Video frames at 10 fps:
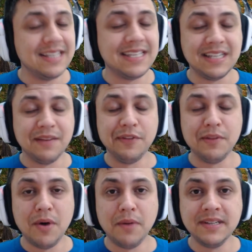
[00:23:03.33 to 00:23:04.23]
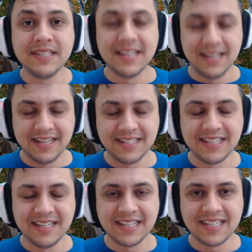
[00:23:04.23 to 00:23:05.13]
is it for the moment.
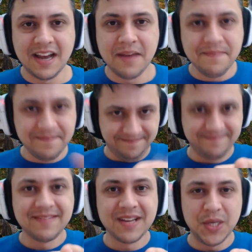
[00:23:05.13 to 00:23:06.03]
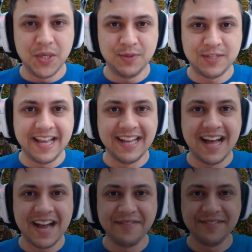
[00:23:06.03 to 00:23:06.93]
Until next time, you stay
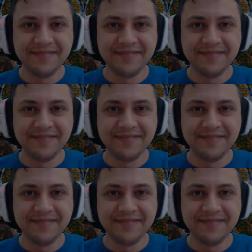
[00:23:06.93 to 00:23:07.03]
alive.